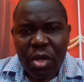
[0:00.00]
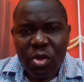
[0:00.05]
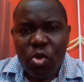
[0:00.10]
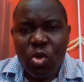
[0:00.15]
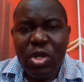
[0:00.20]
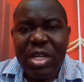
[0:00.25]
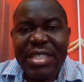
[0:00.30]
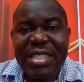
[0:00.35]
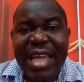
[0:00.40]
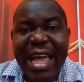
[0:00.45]

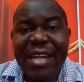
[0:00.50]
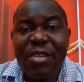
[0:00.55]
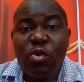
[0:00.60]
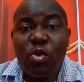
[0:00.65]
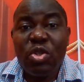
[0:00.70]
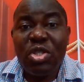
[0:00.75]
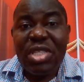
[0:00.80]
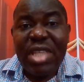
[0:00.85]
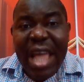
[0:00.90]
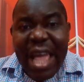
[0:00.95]
to decide
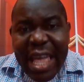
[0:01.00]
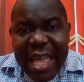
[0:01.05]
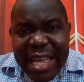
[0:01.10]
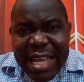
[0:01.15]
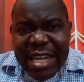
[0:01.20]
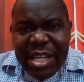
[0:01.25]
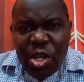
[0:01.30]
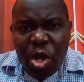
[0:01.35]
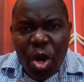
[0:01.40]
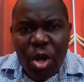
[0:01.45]
to stay
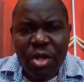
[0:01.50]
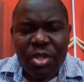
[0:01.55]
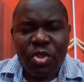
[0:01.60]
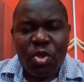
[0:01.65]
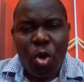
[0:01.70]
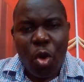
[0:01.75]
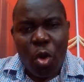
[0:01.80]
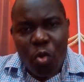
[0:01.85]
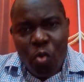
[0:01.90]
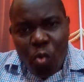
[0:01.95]

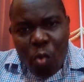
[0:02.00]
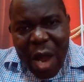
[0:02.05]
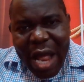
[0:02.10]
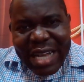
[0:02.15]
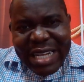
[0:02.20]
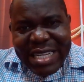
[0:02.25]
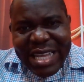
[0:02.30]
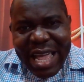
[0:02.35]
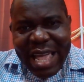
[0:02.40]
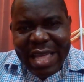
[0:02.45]
indoors on
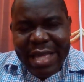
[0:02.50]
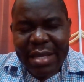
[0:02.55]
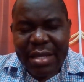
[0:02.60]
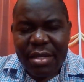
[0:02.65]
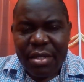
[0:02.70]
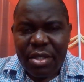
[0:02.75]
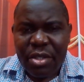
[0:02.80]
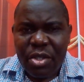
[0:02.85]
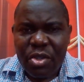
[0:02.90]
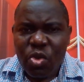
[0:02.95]
one day
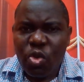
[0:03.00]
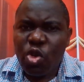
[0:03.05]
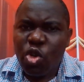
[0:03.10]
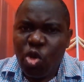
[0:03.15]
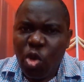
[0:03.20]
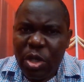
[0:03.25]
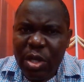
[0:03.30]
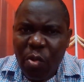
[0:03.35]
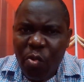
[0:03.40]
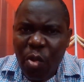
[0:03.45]
to
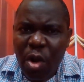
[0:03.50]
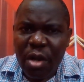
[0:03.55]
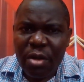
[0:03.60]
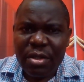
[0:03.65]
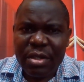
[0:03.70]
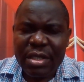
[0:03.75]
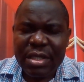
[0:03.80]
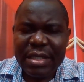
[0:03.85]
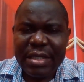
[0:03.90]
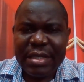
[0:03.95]
show the
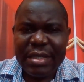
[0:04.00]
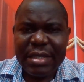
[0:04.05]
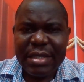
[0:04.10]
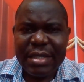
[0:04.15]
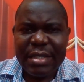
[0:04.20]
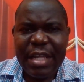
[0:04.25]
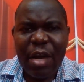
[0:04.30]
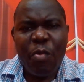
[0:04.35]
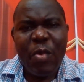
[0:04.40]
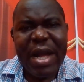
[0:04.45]
world
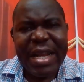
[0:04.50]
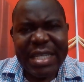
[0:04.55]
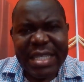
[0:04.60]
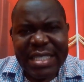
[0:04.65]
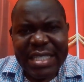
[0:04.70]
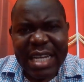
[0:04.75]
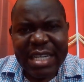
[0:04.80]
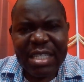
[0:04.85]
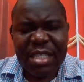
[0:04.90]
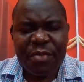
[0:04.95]
that we are
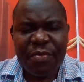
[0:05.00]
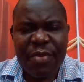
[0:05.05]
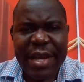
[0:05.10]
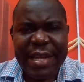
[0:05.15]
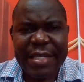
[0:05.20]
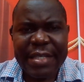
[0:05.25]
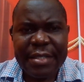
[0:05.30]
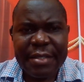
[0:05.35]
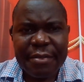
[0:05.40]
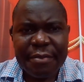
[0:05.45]

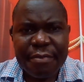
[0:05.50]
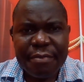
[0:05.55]
dissatisfied?